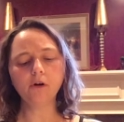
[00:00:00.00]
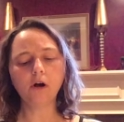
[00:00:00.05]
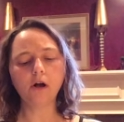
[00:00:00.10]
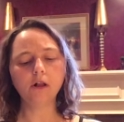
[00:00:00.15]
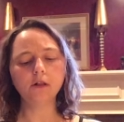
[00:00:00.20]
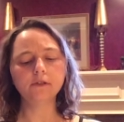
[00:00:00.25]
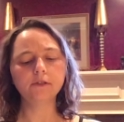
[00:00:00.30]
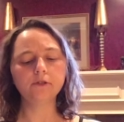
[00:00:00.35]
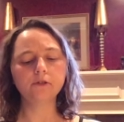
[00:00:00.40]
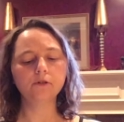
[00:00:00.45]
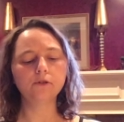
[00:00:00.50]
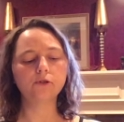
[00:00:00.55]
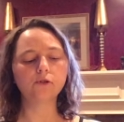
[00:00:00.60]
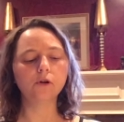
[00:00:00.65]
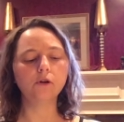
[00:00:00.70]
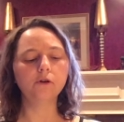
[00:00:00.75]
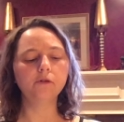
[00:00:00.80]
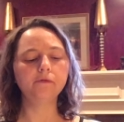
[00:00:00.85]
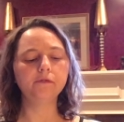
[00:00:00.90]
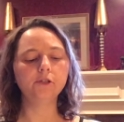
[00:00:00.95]
Hollister
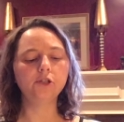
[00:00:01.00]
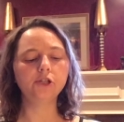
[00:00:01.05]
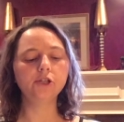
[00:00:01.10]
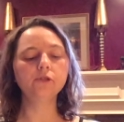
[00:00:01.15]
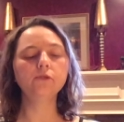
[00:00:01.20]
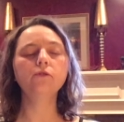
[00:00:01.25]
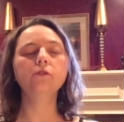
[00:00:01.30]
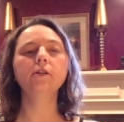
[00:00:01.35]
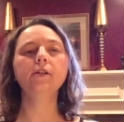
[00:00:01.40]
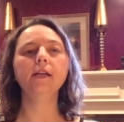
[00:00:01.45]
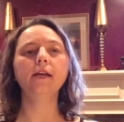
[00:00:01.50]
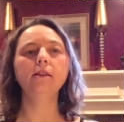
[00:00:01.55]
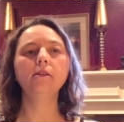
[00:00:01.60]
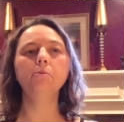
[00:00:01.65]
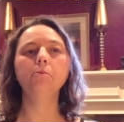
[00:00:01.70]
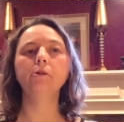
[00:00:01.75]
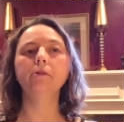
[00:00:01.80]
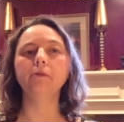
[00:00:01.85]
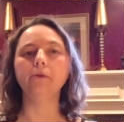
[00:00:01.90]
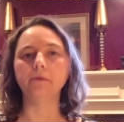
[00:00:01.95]
drove the children and the
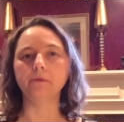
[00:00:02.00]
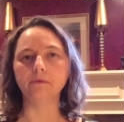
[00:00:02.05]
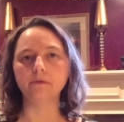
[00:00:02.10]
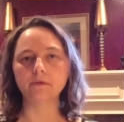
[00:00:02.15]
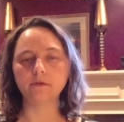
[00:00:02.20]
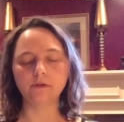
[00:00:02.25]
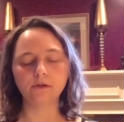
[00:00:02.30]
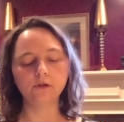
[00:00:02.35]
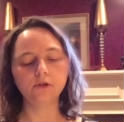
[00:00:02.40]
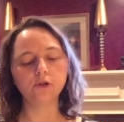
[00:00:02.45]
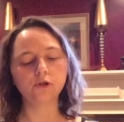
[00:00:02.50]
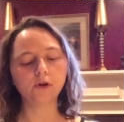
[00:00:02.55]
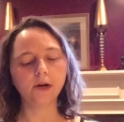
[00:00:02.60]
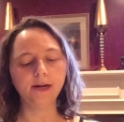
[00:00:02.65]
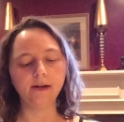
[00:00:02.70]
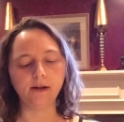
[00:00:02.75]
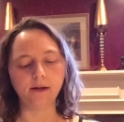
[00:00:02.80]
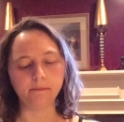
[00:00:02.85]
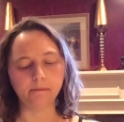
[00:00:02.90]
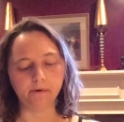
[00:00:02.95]
balloons to the
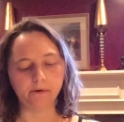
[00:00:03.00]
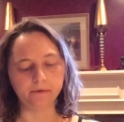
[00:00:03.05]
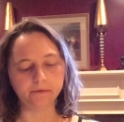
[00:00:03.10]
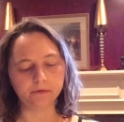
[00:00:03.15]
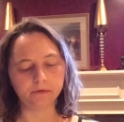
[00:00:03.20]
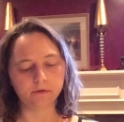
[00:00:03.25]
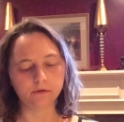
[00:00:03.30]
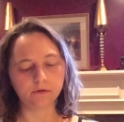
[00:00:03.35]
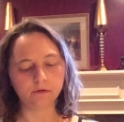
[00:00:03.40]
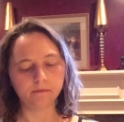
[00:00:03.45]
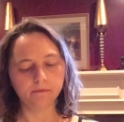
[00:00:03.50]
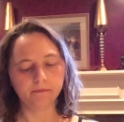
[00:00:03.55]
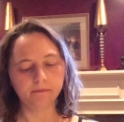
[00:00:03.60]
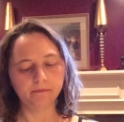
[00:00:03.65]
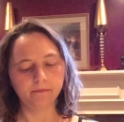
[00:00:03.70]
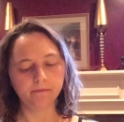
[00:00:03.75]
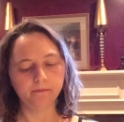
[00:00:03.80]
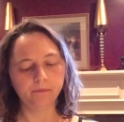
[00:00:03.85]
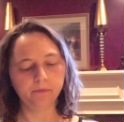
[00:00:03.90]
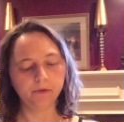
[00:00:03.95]
trading post.
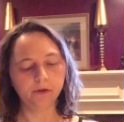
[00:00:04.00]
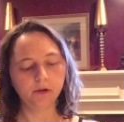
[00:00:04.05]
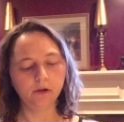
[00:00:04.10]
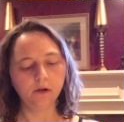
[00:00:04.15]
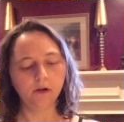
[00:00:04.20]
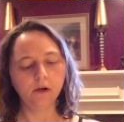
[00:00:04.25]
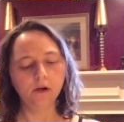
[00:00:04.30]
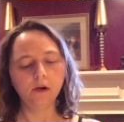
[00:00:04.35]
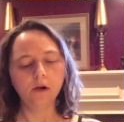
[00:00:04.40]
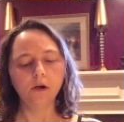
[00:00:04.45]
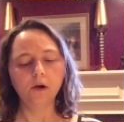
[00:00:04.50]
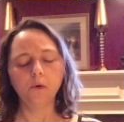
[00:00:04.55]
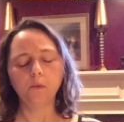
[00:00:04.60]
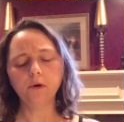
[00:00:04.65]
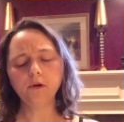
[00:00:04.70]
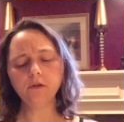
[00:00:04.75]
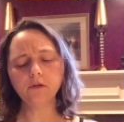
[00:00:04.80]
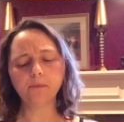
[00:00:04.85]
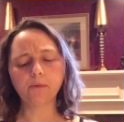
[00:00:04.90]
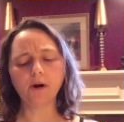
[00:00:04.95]

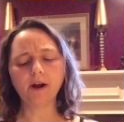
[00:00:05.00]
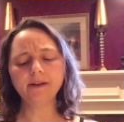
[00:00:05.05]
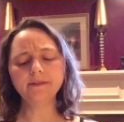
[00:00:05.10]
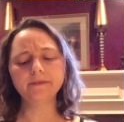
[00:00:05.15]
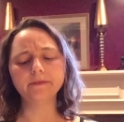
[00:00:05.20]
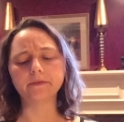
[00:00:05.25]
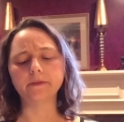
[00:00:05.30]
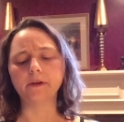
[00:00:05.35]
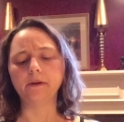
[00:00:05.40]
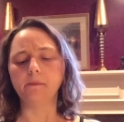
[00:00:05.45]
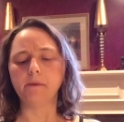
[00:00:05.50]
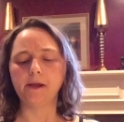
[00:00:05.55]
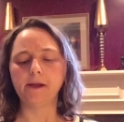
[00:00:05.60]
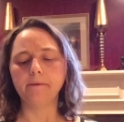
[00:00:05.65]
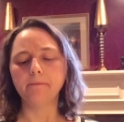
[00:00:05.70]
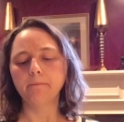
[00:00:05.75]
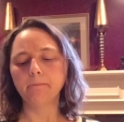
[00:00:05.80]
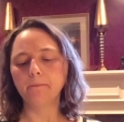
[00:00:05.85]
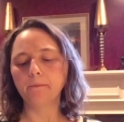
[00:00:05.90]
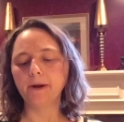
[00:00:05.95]
What are the prizes going to
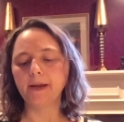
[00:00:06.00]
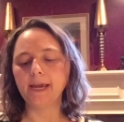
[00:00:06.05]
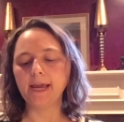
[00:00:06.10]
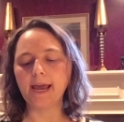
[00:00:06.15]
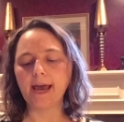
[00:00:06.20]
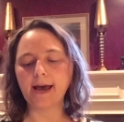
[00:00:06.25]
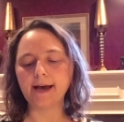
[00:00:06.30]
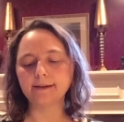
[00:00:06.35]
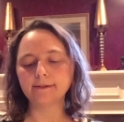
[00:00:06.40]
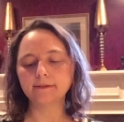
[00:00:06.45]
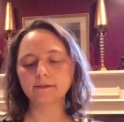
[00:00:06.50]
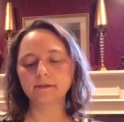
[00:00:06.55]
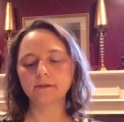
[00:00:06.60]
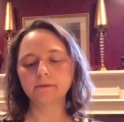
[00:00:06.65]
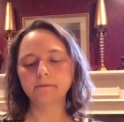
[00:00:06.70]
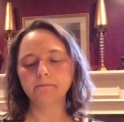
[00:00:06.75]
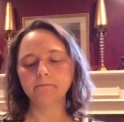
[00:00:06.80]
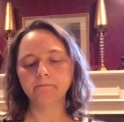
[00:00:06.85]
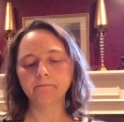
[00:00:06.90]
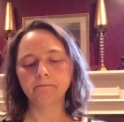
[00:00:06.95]
be? Ricky asked.
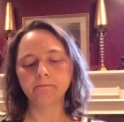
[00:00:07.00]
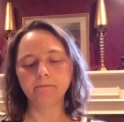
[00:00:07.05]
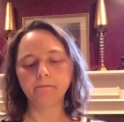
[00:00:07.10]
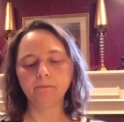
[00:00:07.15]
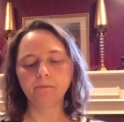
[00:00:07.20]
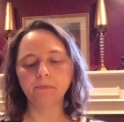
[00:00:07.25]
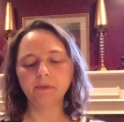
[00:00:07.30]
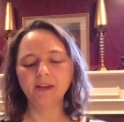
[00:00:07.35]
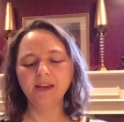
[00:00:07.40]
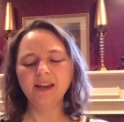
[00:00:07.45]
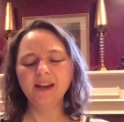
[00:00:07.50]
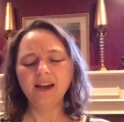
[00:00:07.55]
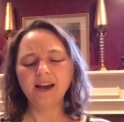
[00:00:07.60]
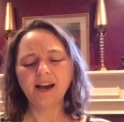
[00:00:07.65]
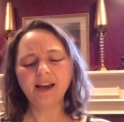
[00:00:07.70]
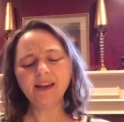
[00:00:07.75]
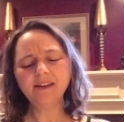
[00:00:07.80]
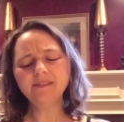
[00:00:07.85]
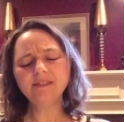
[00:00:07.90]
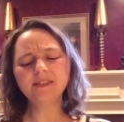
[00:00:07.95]

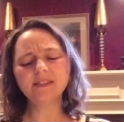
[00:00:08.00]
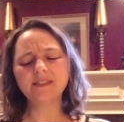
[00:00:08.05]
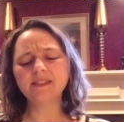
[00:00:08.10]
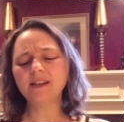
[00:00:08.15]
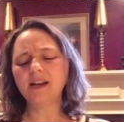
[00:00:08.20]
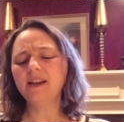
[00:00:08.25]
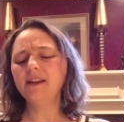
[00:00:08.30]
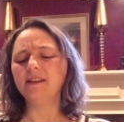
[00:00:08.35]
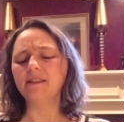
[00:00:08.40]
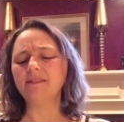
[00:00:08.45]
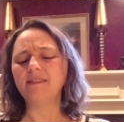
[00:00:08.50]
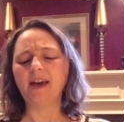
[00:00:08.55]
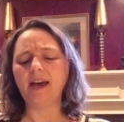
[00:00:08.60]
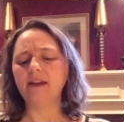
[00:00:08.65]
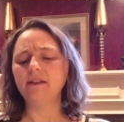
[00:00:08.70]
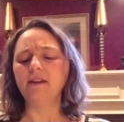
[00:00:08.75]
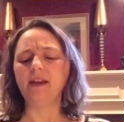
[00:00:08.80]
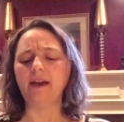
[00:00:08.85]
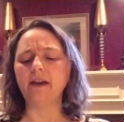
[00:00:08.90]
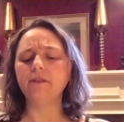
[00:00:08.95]
I haven't decided
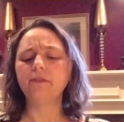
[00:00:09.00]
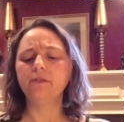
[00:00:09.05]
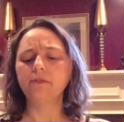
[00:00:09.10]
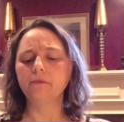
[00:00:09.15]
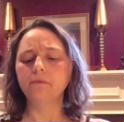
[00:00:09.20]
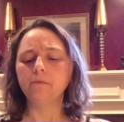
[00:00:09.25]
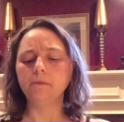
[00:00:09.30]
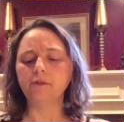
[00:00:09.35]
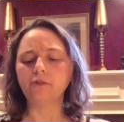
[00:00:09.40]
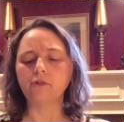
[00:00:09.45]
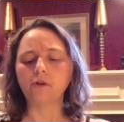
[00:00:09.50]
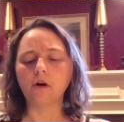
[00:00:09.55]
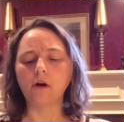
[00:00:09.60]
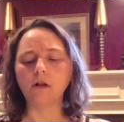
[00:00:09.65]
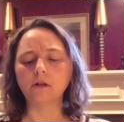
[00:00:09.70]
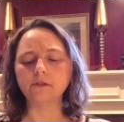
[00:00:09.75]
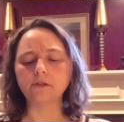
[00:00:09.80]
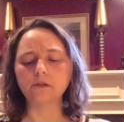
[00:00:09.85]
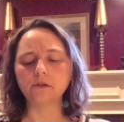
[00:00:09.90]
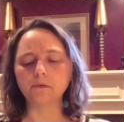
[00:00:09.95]
that yet, Mr.
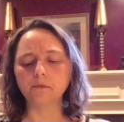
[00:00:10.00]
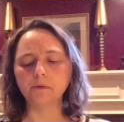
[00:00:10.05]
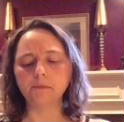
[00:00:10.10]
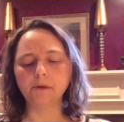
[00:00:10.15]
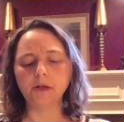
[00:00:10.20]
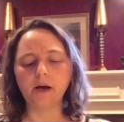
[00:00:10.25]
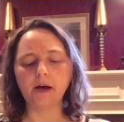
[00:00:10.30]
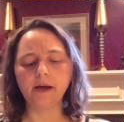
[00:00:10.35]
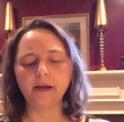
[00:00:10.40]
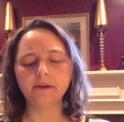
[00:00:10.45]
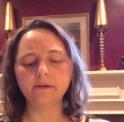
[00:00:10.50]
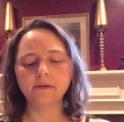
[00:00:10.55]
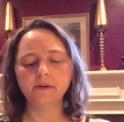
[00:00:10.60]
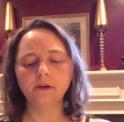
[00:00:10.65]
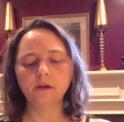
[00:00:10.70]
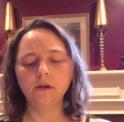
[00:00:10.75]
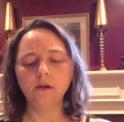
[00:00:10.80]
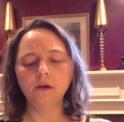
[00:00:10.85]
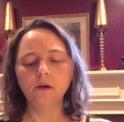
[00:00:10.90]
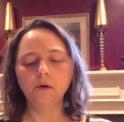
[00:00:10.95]
Hollister replied.
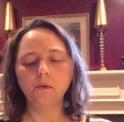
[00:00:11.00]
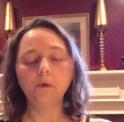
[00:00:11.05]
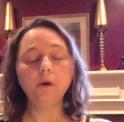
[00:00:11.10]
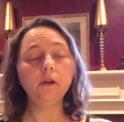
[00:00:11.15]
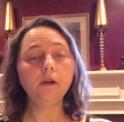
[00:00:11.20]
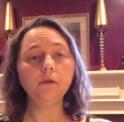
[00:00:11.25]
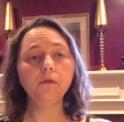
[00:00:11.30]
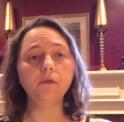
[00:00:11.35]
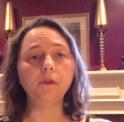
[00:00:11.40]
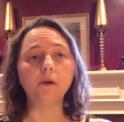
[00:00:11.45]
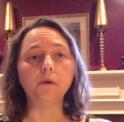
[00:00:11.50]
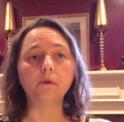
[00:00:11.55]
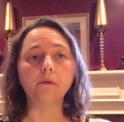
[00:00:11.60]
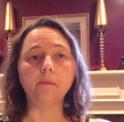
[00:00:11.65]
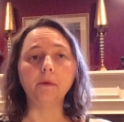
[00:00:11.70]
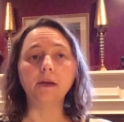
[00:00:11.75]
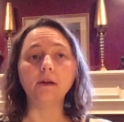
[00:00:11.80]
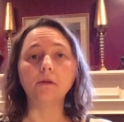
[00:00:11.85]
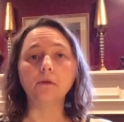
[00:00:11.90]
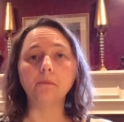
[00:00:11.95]
What do you think would
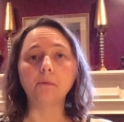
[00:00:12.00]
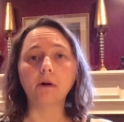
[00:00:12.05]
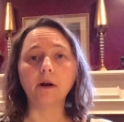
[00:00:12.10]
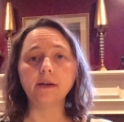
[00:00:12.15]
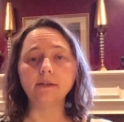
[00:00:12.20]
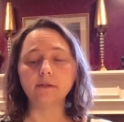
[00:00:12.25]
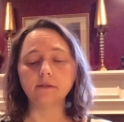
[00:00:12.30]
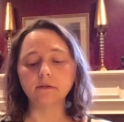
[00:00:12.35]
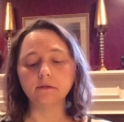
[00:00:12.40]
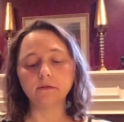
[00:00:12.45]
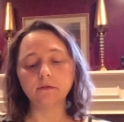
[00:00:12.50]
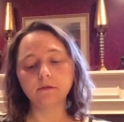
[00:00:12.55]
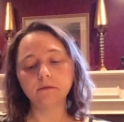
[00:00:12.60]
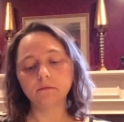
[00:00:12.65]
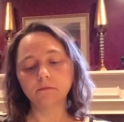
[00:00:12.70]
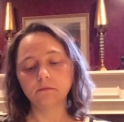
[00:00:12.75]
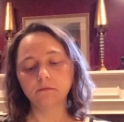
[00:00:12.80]
make good prizes?